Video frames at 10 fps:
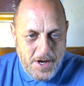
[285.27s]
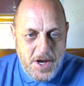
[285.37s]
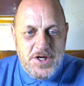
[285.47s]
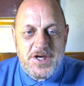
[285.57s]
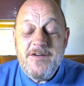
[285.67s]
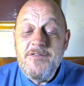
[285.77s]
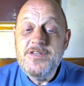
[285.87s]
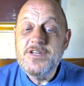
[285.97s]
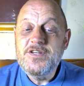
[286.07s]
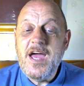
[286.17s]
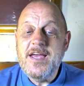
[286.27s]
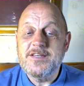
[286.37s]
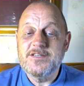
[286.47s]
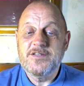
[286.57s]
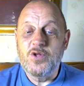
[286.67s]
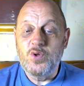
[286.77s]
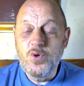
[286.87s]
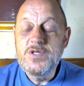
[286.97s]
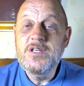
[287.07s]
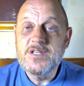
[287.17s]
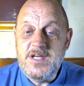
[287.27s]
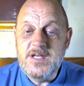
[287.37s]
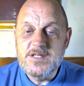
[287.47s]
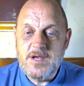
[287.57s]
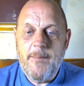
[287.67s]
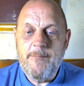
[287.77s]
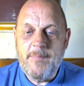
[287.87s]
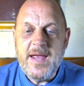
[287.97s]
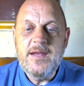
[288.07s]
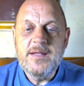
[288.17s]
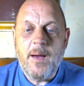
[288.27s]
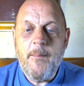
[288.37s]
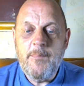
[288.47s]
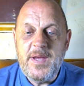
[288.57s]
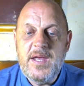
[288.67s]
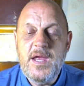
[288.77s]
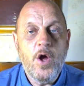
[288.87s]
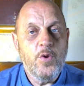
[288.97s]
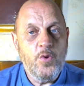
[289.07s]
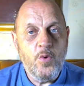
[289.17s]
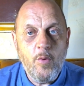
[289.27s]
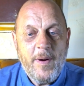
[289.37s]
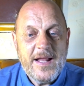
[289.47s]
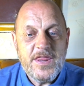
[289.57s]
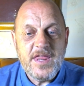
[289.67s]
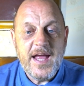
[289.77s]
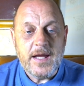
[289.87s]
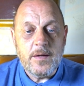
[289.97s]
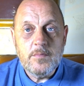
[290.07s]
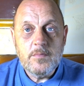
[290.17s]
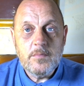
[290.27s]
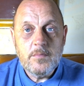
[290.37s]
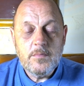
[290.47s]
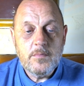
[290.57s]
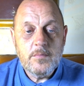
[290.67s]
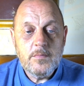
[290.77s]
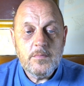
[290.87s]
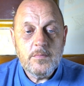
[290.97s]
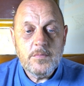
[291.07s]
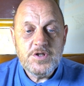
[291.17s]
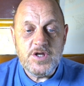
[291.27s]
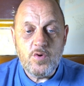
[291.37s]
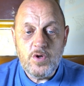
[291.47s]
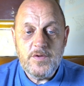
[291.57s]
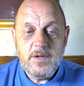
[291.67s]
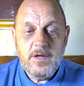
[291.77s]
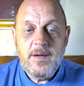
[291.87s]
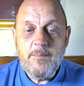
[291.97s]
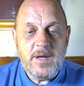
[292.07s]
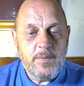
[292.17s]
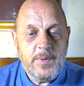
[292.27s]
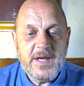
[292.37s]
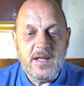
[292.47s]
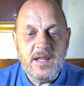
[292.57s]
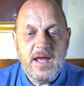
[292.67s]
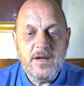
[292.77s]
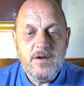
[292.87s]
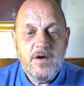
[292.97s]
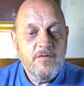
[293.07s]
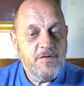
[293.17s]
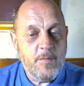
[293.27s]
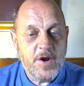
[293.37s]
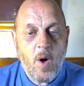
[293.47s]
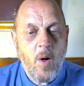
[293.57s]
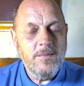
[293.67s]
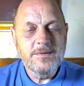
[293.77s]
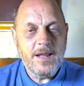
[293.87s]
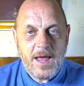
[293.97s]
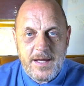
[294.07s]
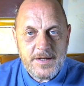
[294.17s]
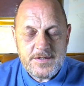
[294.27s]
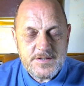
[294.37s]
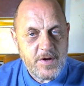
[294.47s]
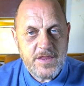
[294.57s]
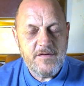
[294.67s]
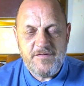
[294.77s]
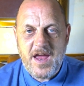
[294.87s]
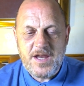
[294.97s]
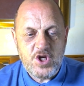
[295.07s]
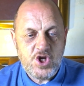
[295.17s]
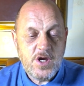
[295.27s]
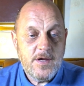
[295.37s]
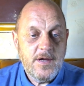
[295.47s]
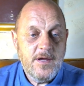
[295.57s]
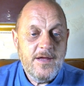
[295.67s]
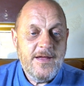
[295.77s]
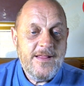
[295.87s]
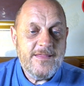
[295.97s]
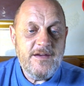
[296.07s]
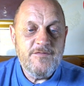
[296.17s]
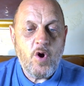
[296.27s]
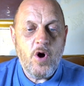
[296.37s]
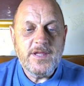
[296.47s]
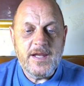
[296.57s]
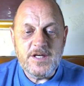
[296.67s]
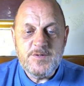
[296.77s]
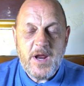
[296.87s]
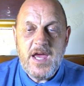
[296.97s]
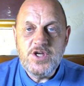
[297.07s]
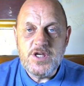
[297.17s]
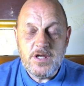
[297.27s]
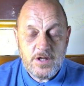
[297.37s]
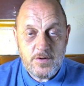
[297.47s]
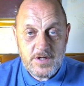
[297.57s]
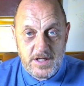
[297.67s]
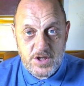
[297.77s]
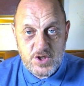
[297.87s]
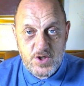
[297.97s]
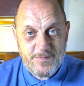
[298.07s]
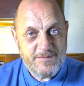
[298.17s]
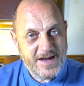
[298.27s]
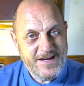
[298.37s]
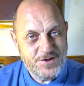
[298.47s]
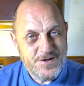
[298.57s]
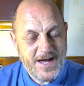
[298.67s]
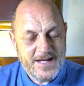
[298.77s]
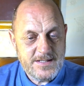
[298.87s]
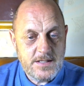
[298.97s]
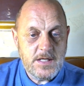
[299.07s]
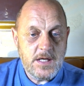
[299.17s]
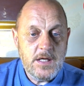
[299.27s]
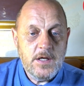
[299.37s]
She even suggests that losing seats might be no bad thing. She wrote, maybe we can learn from our old alliance with the French. They've got an expression, now you need to excuse my French, as they say,